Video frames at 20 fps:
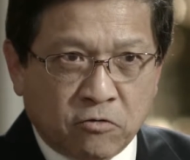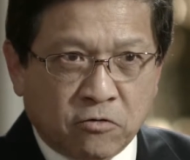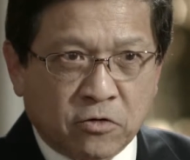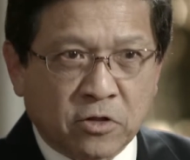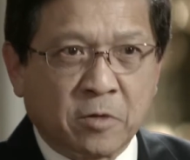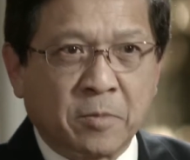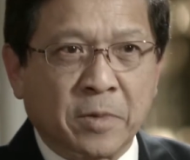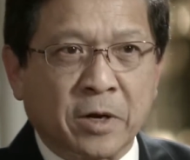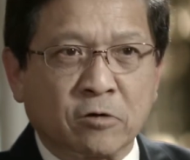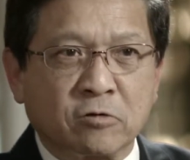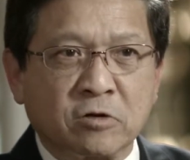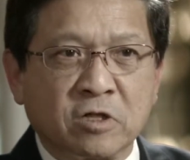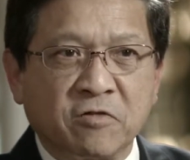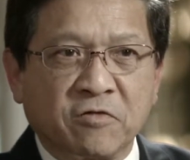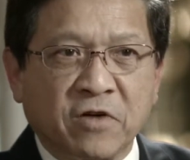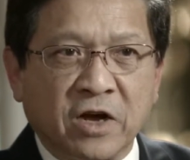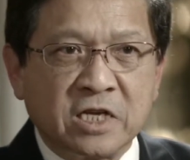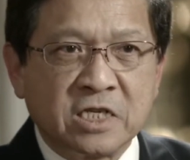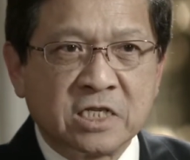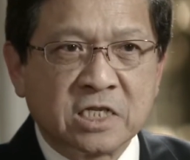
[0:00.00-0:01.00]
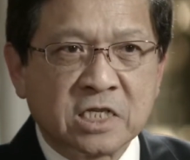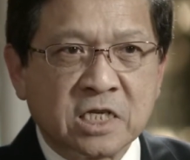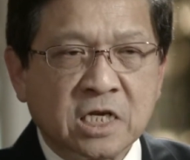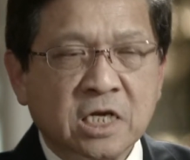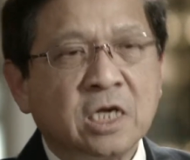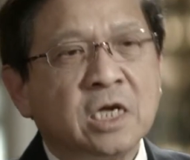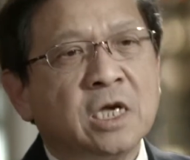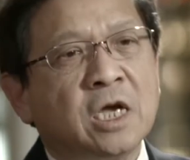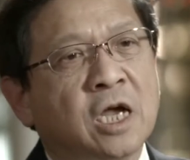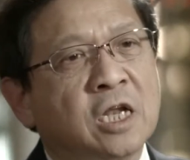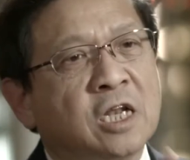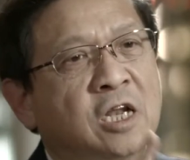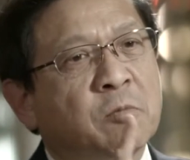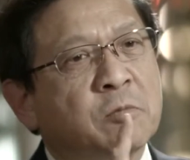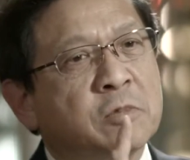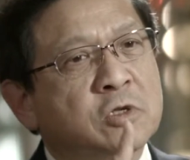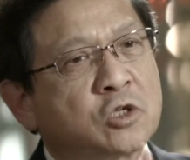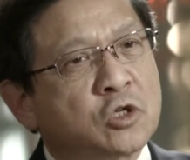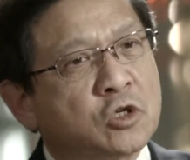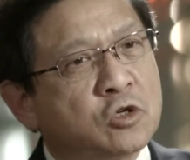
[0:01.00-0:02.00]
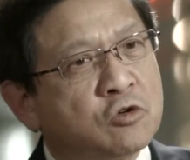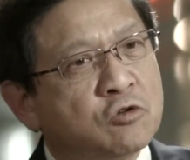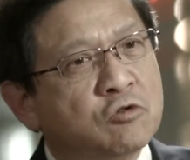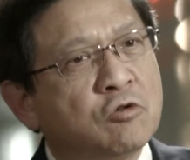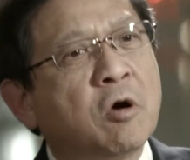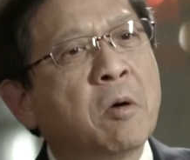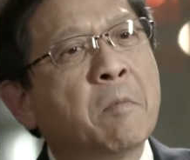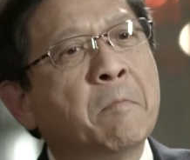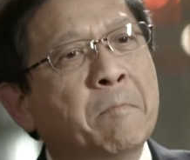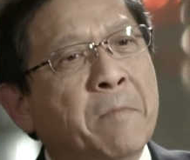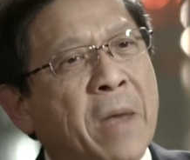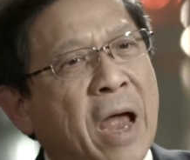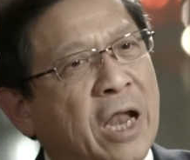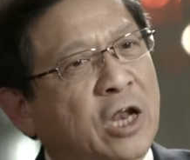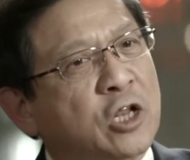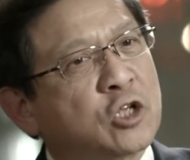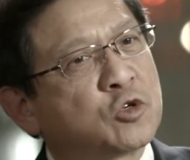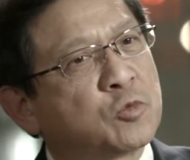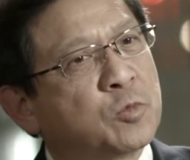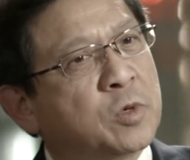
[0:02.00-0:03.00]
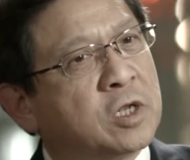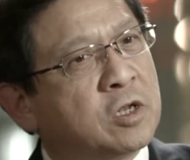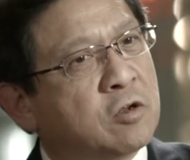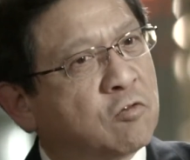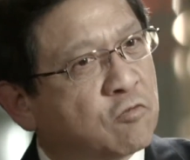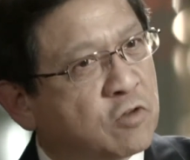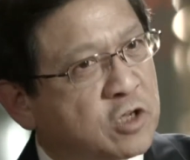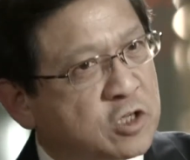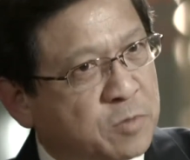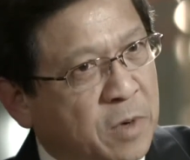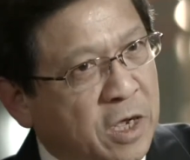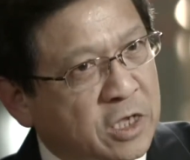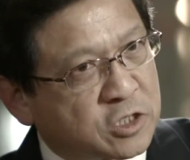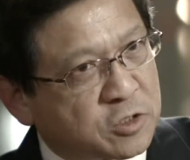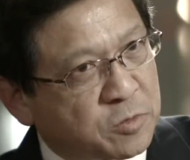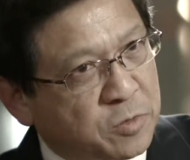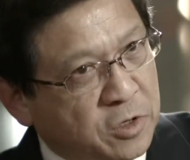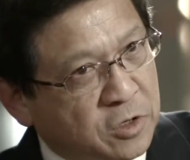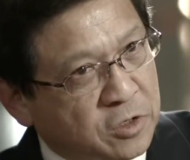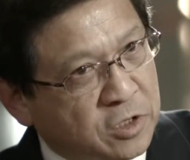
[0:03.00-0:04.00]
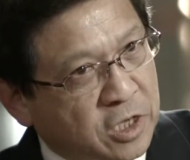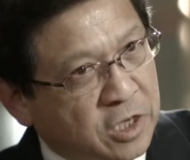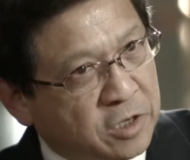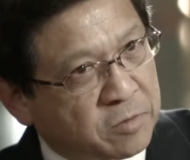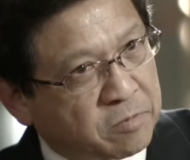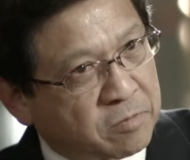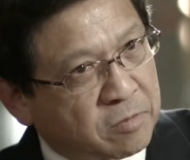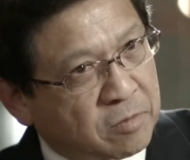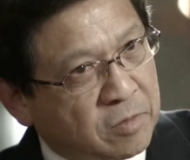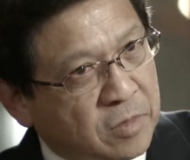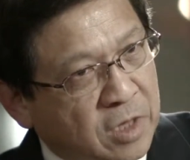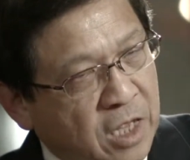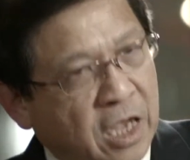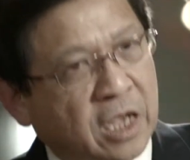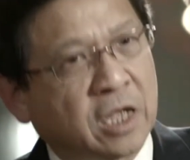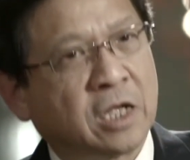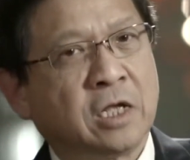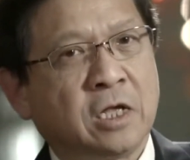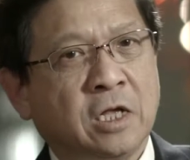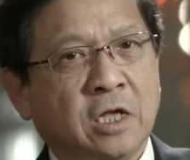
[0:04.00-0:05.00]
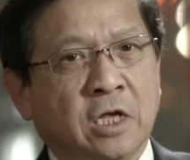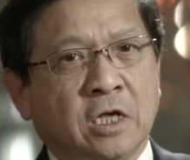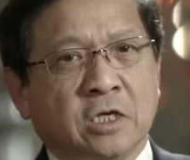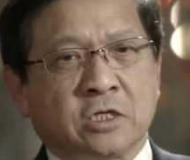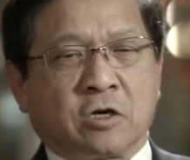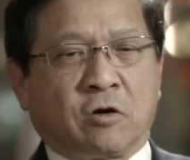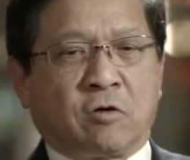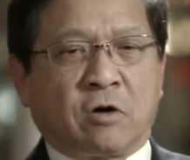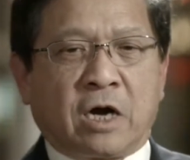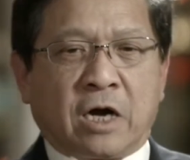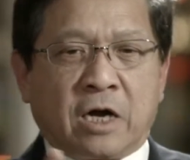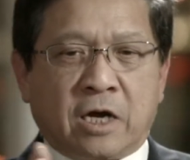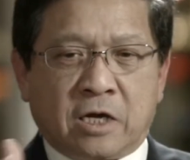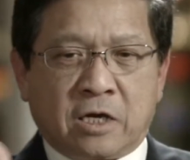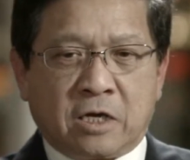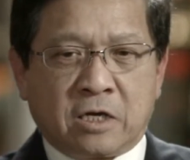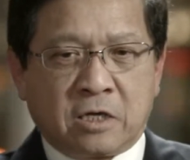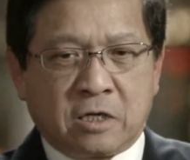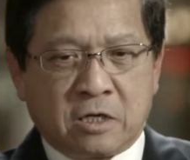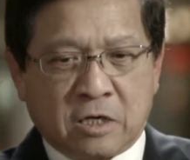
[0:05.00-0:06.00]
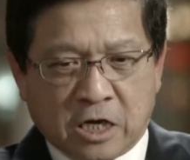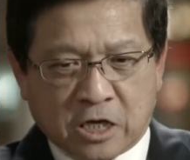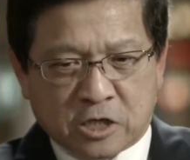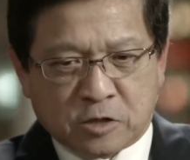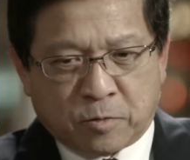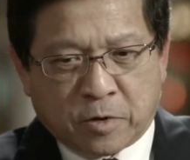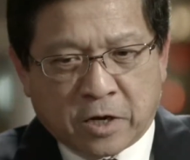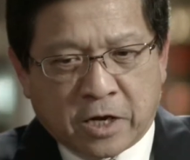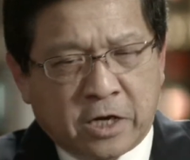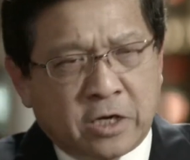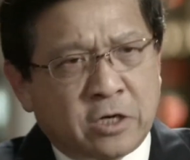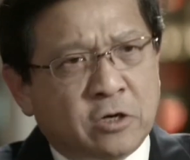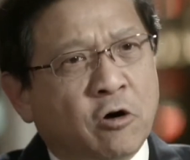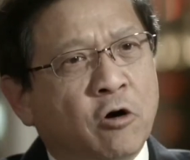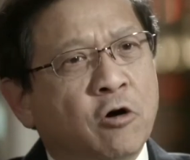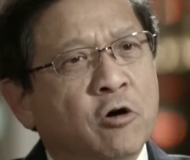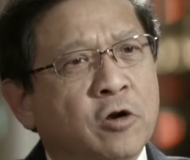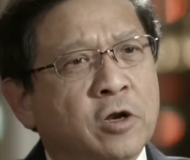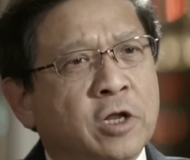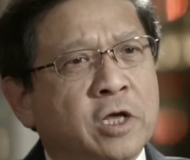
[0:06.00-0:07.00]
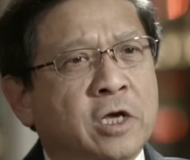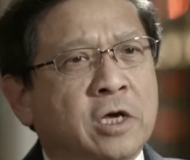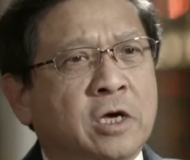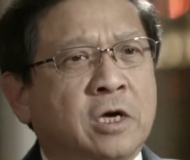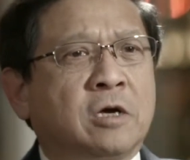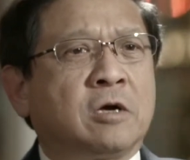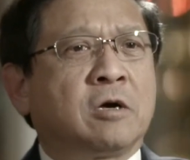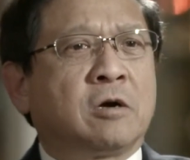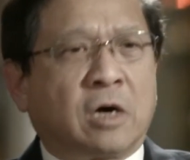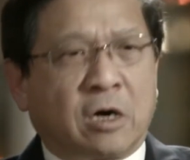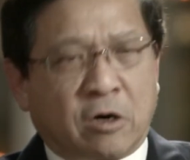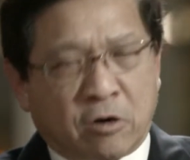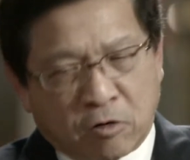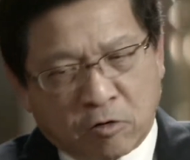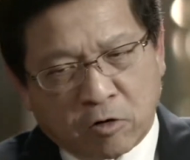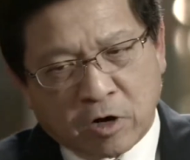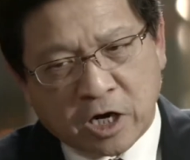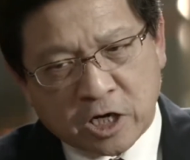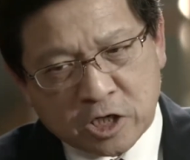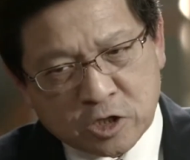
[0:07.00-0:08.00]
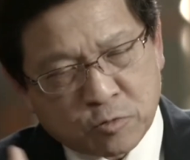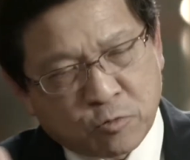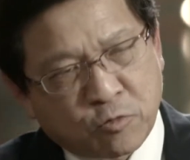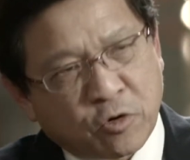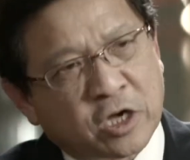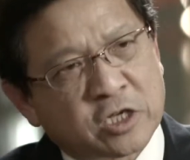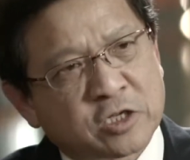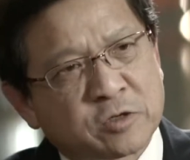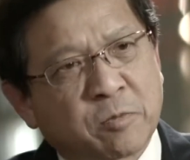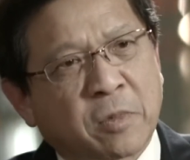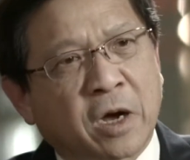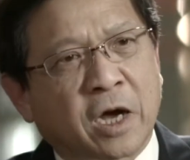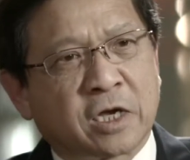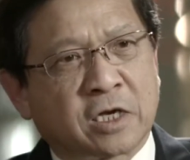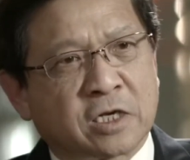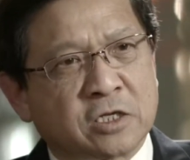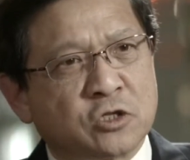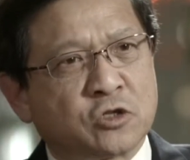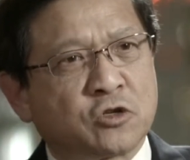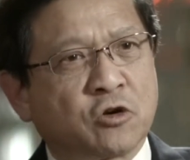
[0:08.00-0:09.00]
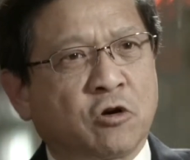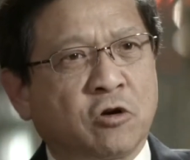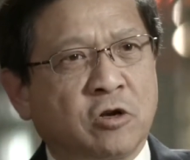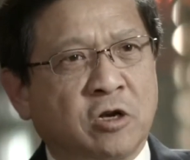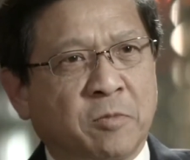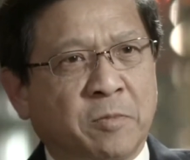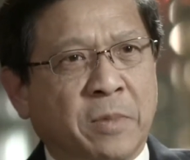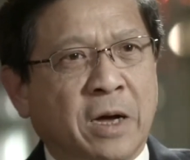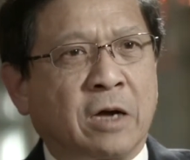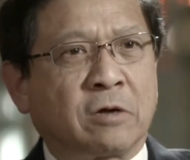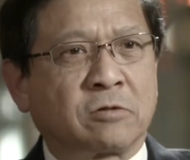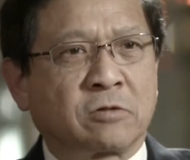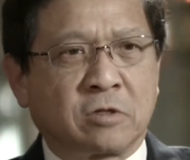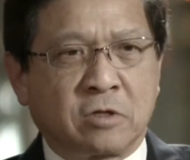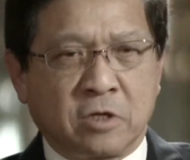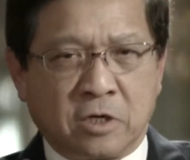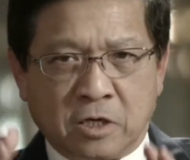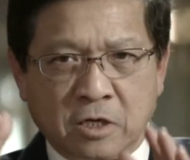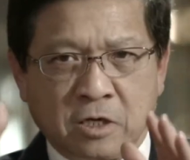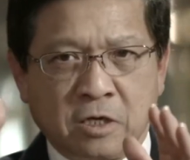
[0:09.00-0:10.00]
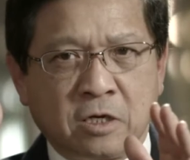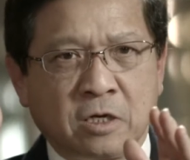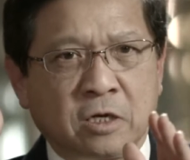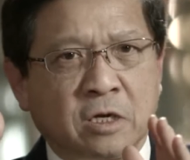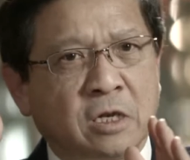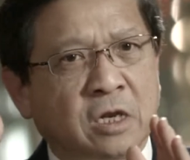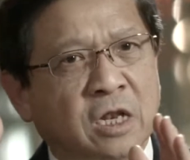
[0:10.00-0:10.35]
for the medical device, and number two, management responsibility. Okay? So I explained earlier, or I expressed my concern about the